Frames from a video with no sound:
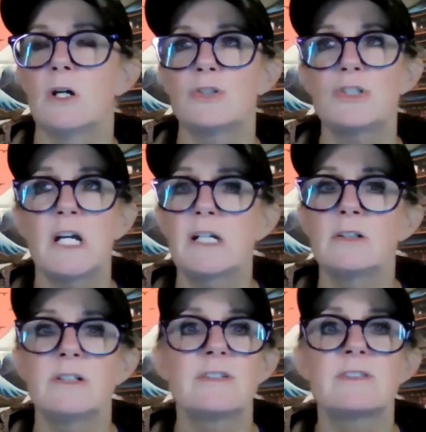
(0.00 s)

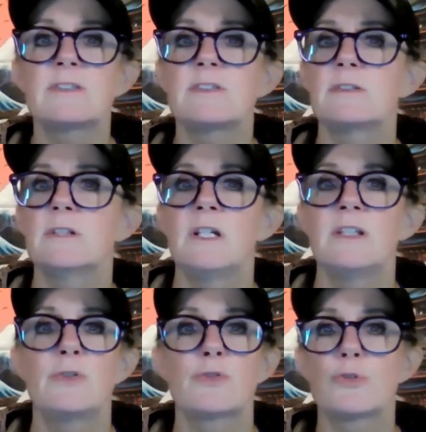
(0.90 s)
checklists,
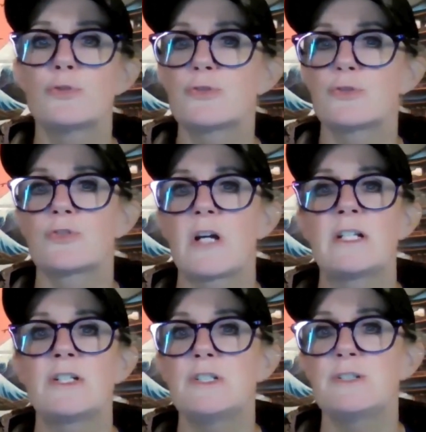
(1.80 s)
they are crucial
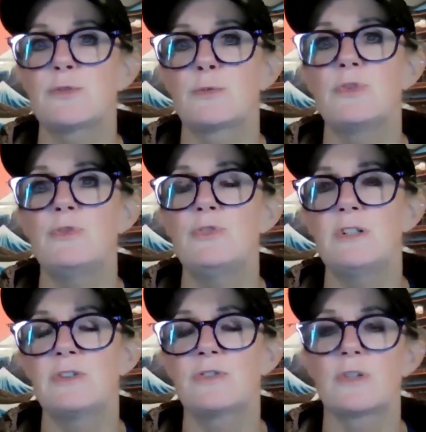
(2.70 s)
strategies for
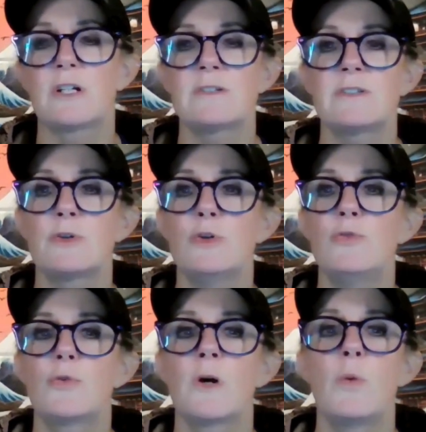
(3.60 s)
reducing stress and
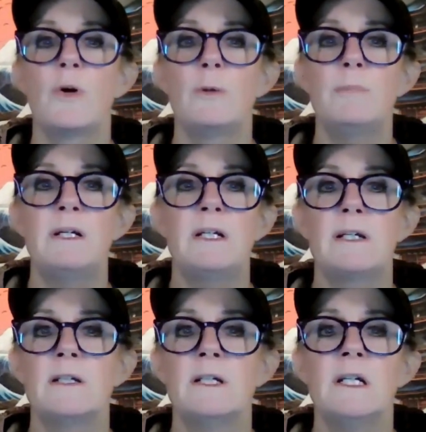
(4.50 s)
overall
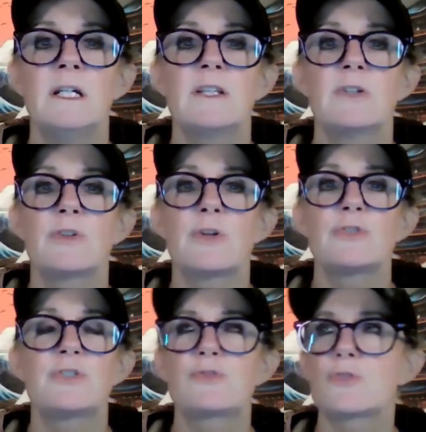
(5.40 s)
well-being. There are
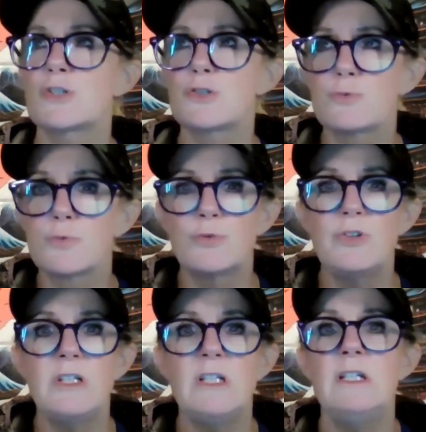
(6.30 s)
those structured
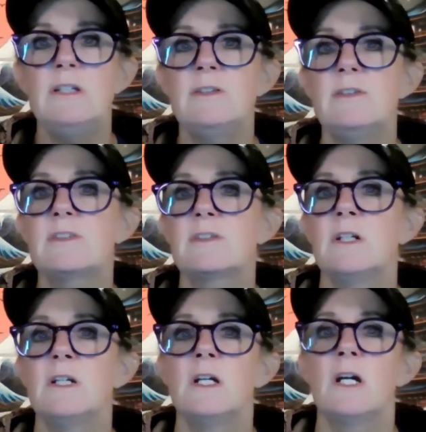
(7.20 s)
routines.
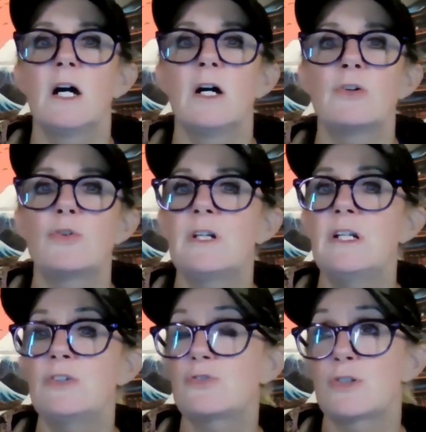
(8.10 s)

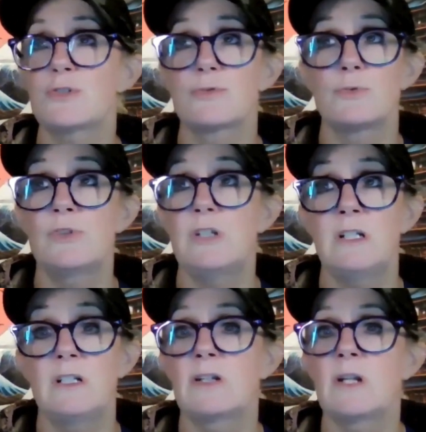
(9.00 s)
Creating a structured
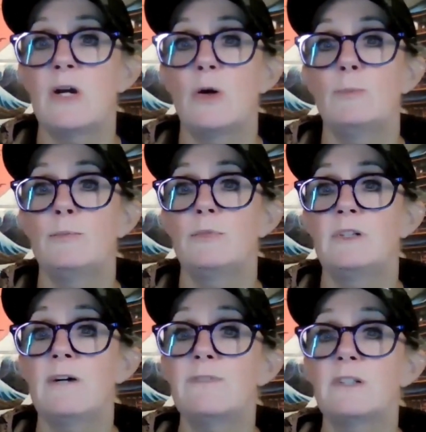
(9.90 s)
routine can help
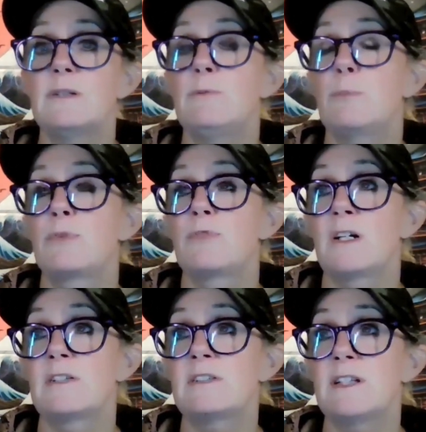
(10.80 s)
definitely
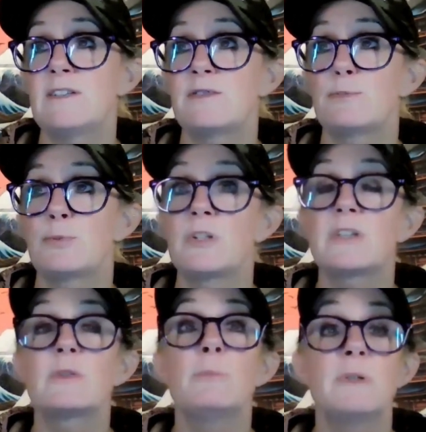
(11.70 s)
provide a sense of
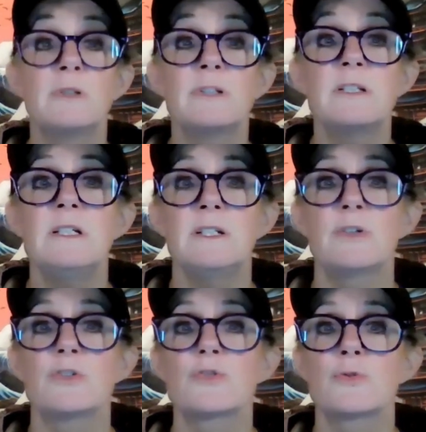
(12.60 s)
predictability and
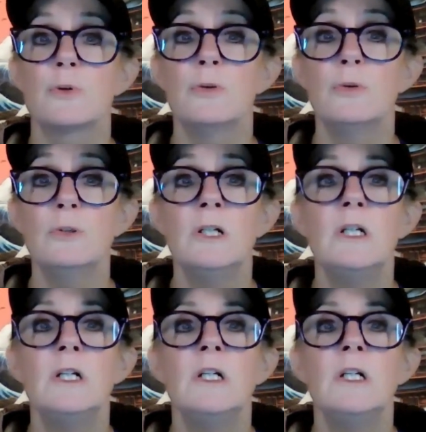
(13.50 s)
control.